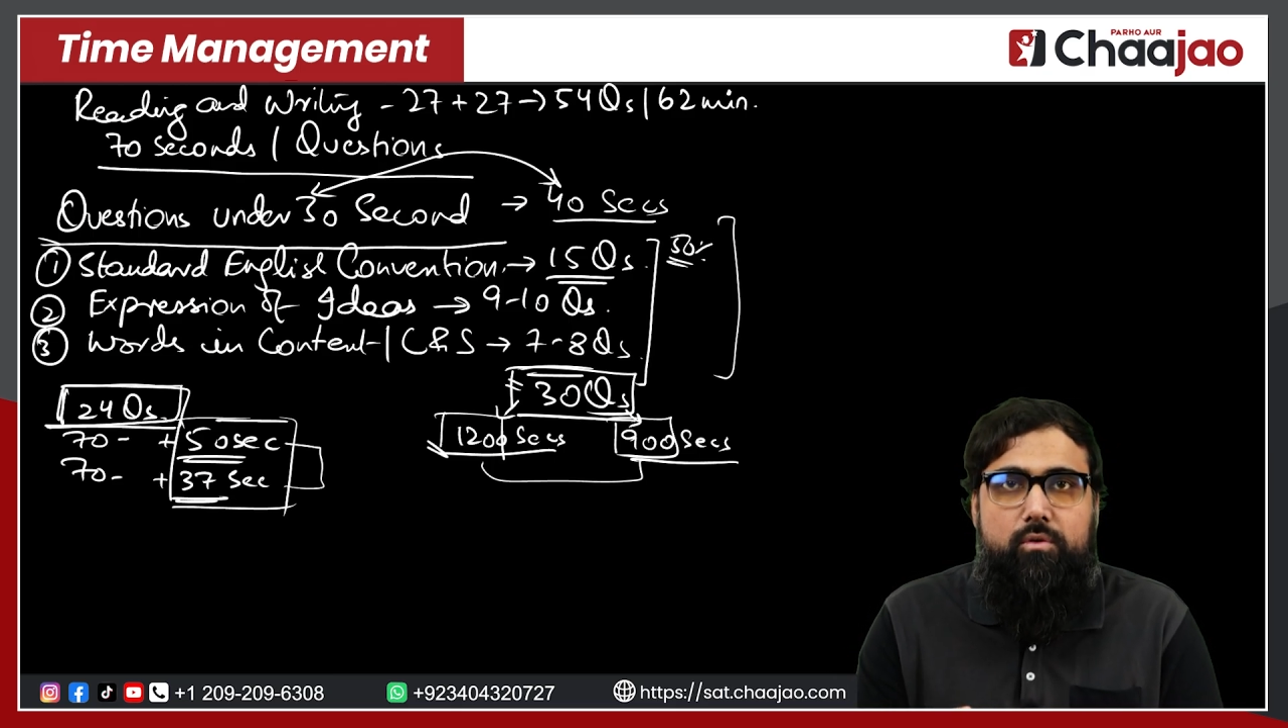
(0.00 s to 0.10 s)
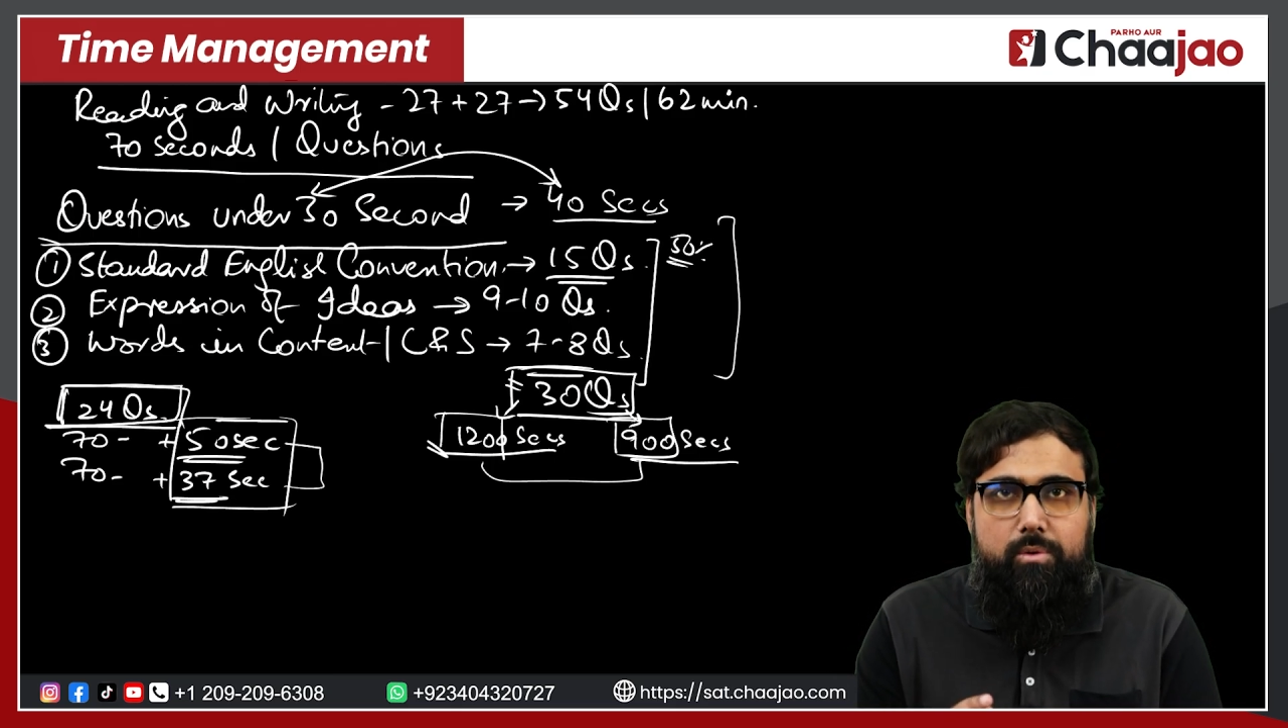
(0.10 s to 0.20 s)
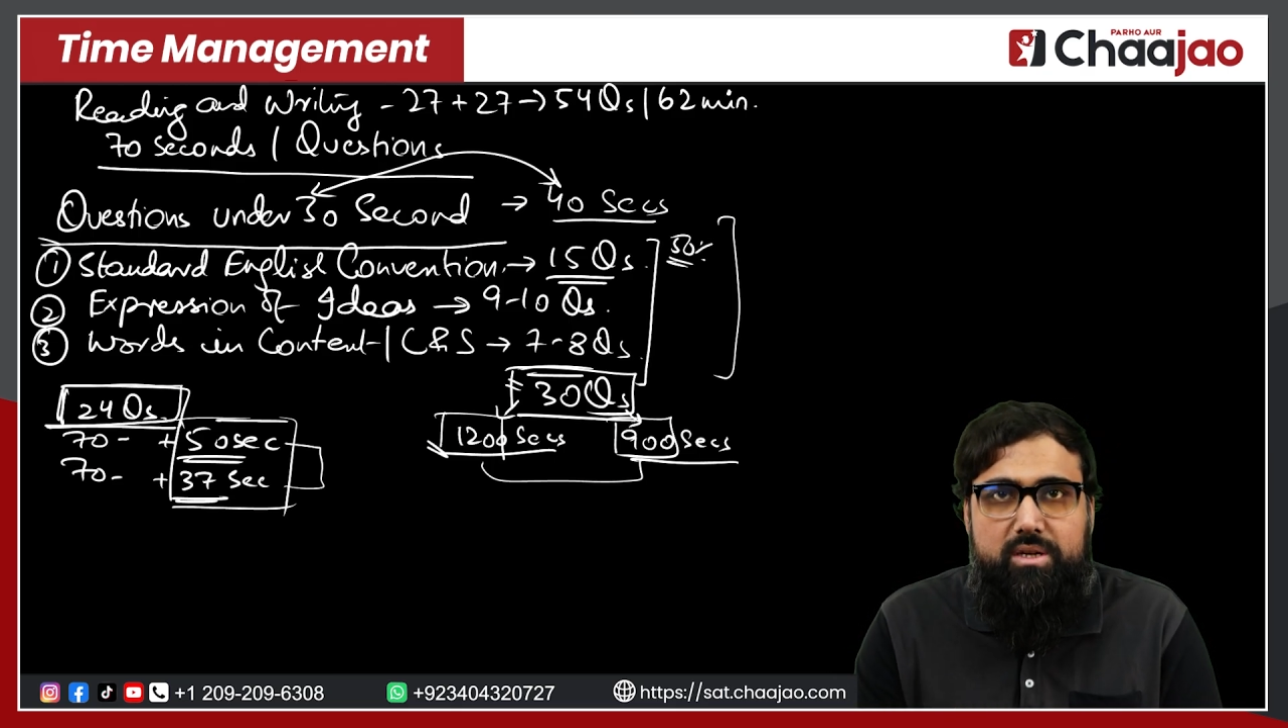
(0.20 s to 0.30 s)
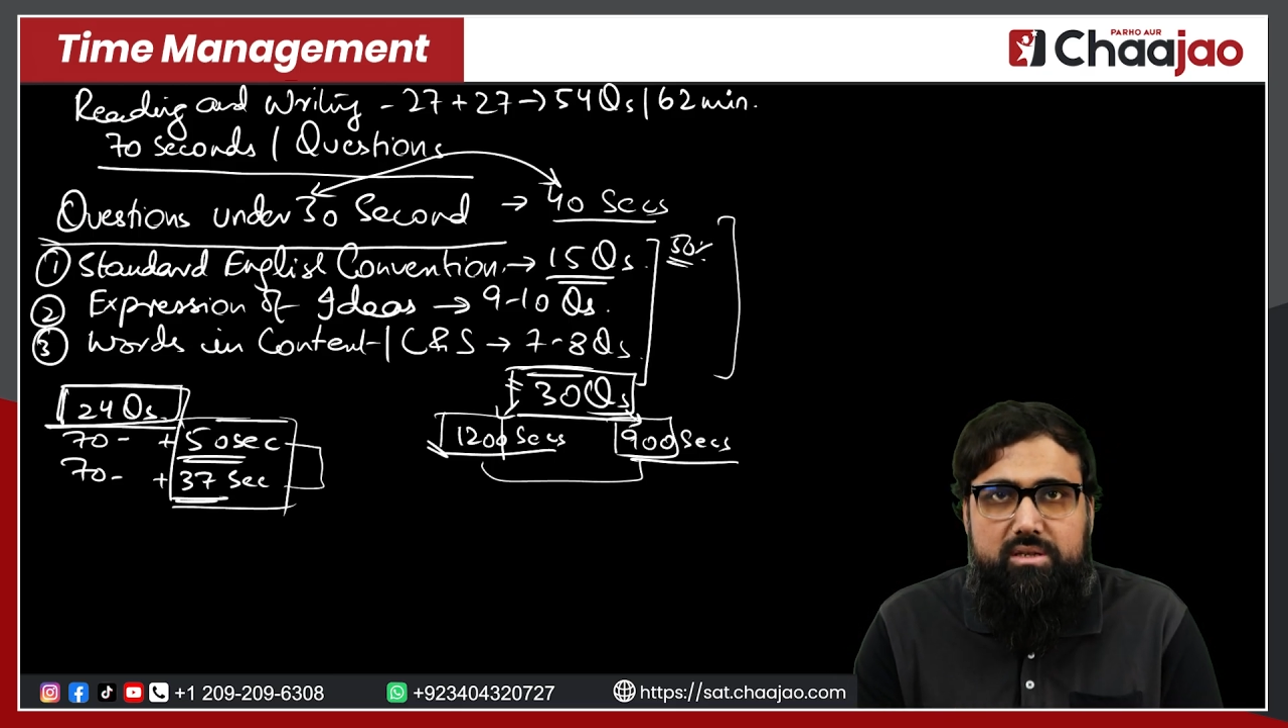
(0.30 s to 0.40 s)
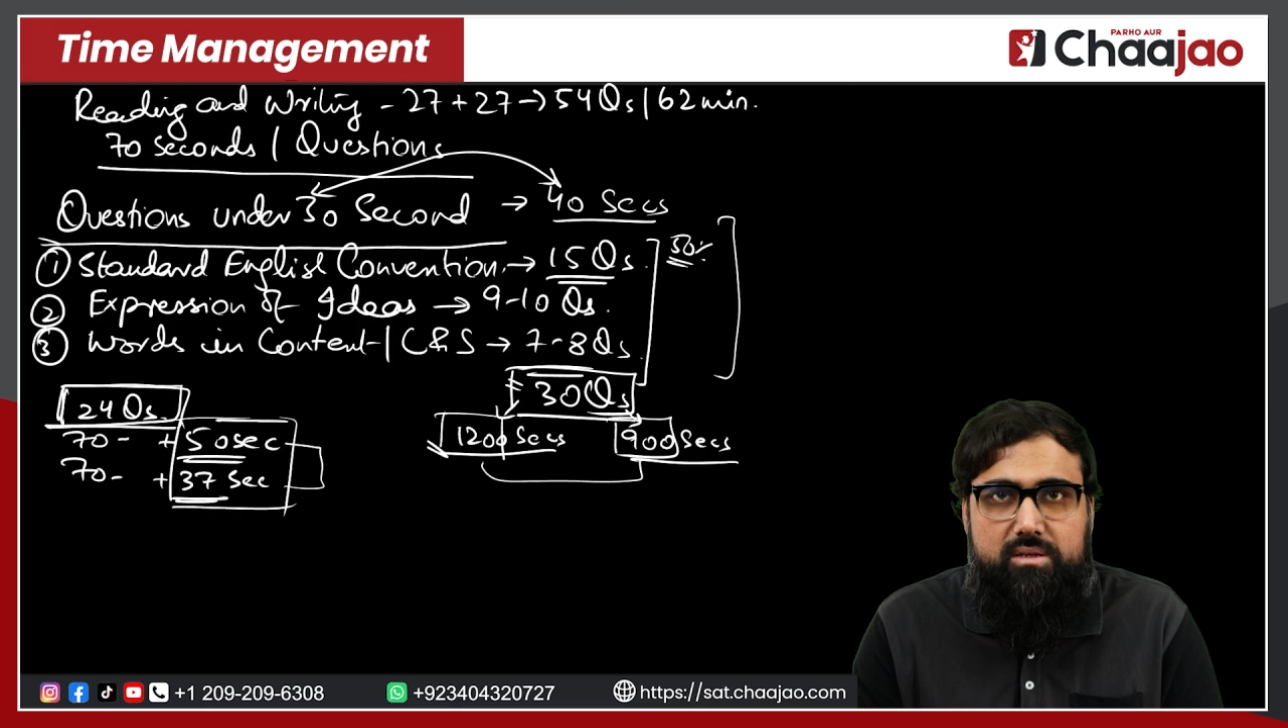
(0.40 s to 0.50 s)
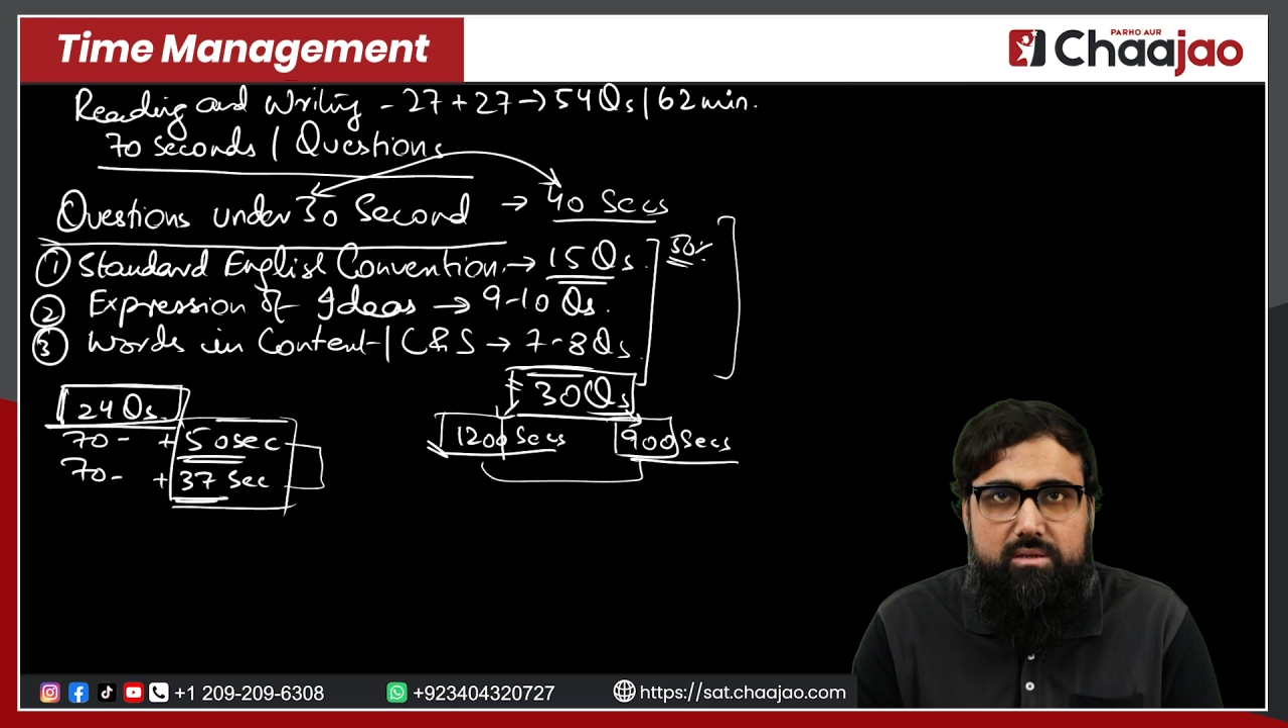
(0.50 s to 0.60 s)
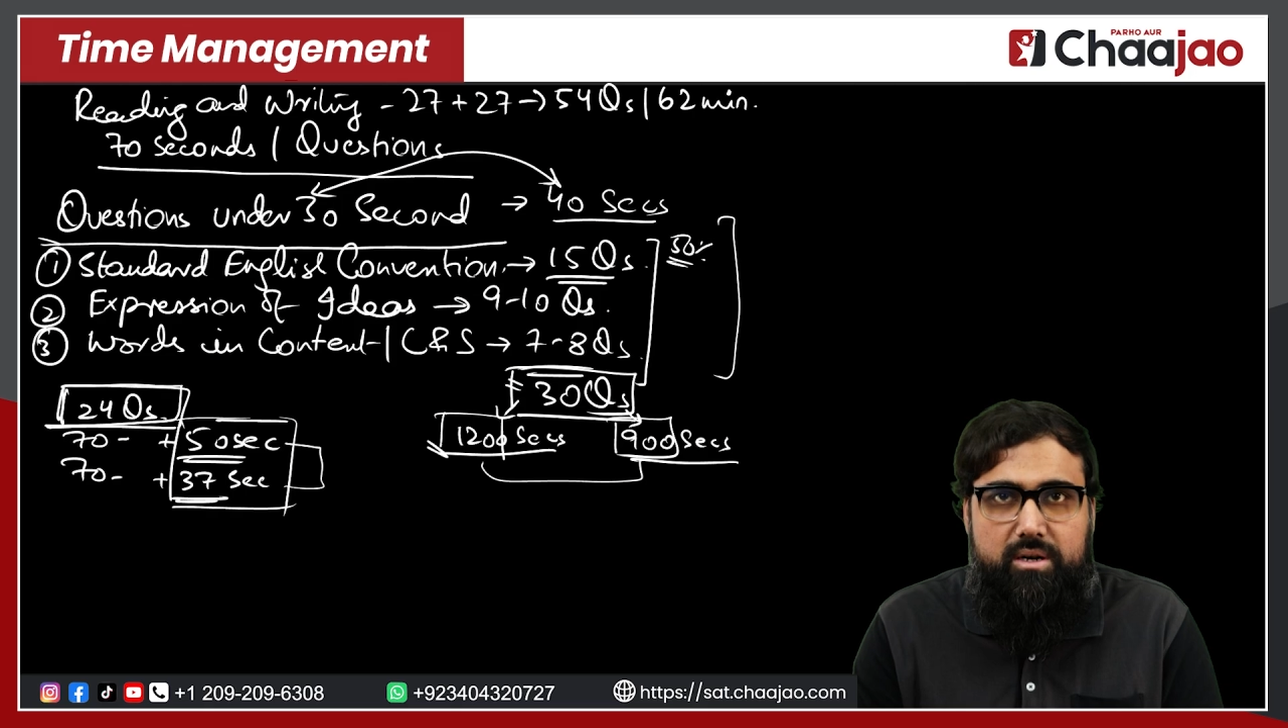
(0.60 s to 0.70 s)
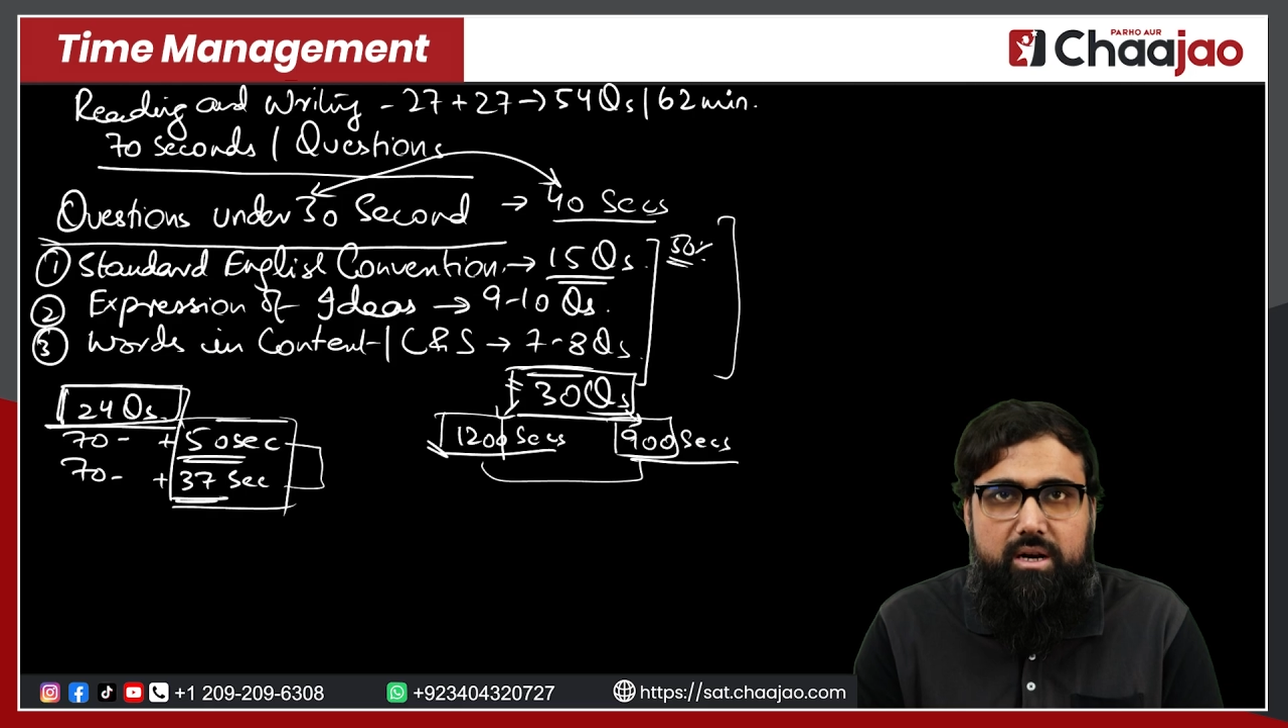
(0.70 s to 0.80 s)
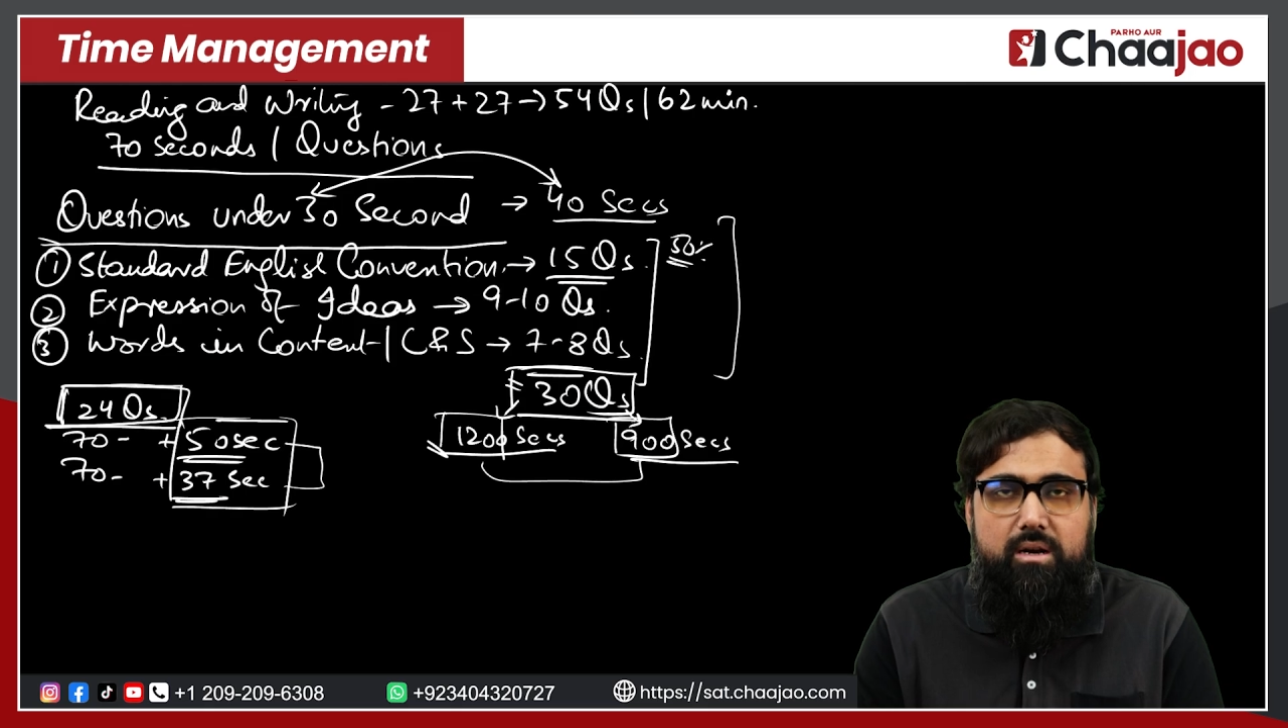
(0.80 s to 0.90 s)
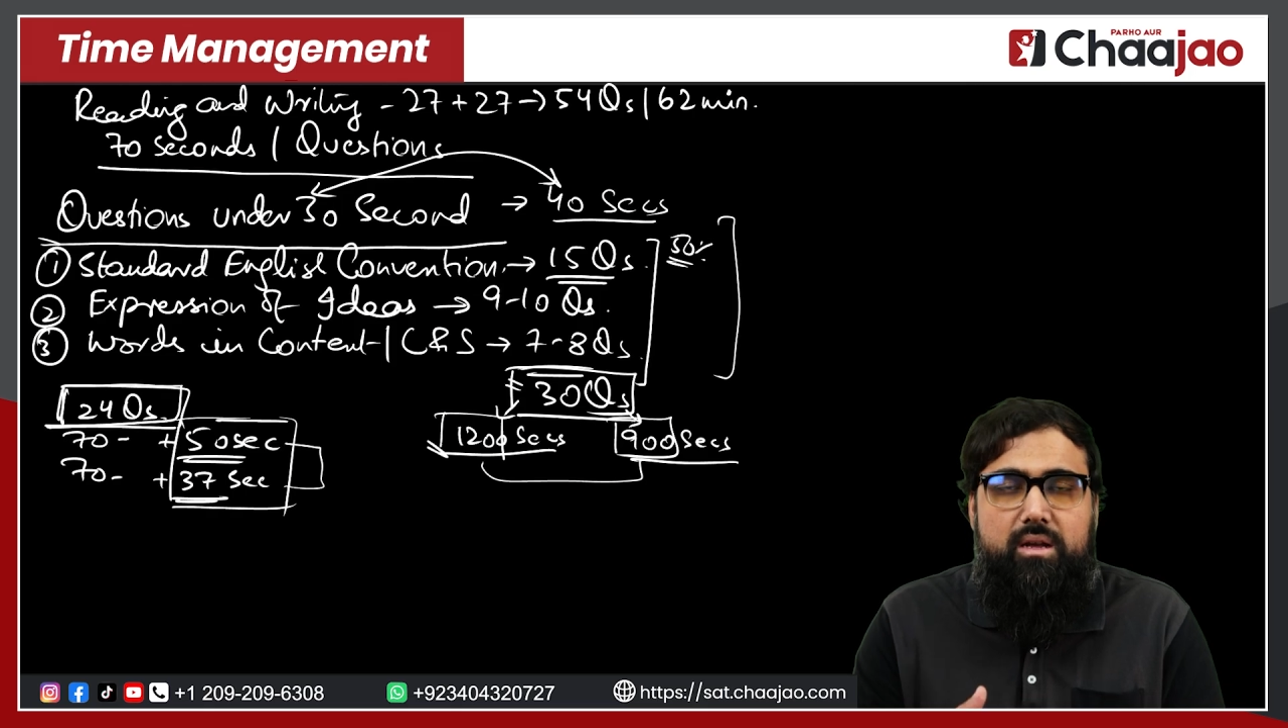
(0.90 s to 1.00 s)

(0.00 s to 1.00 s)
questions, right?